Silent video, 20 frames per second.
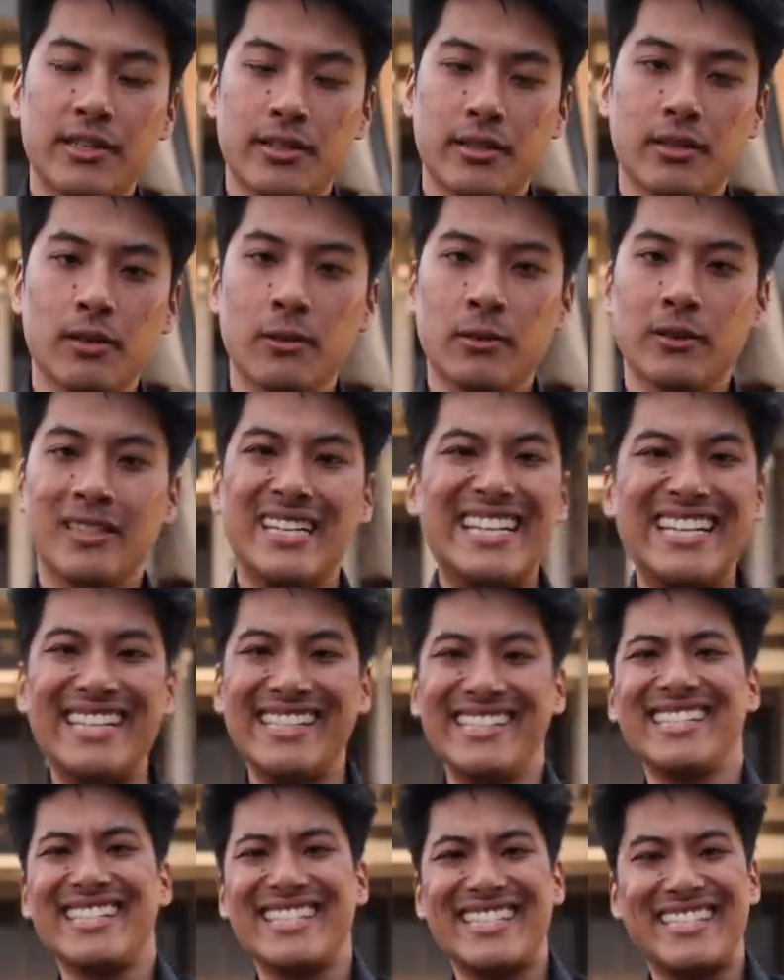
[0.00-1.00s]
And to learn
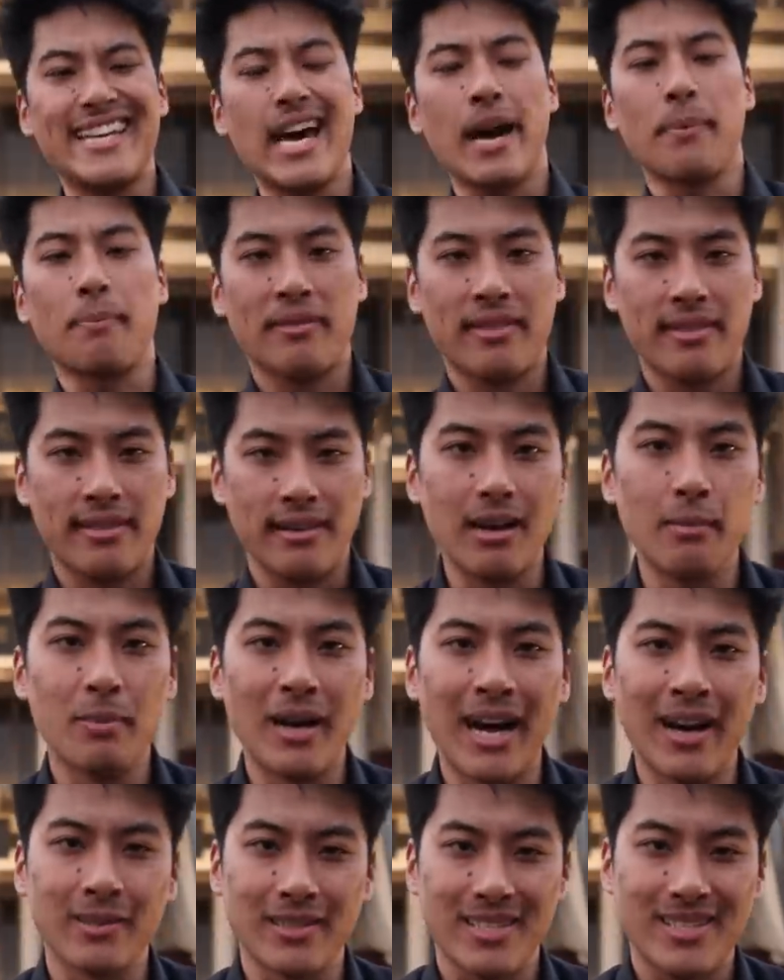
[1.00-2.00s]
in depth
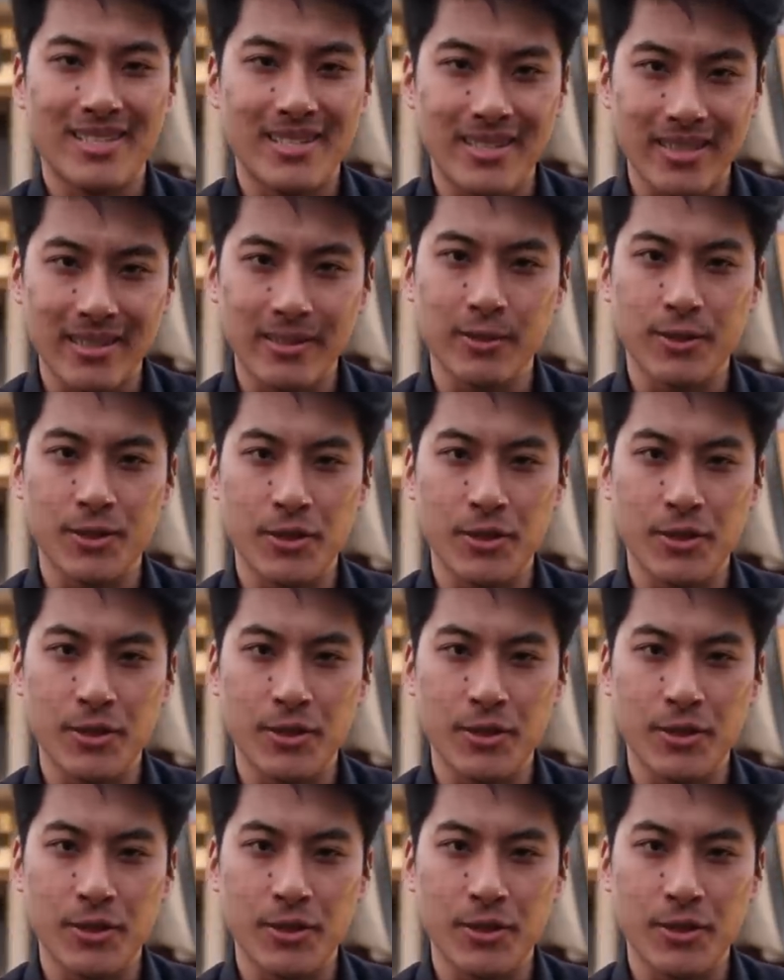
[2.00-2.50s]
about steel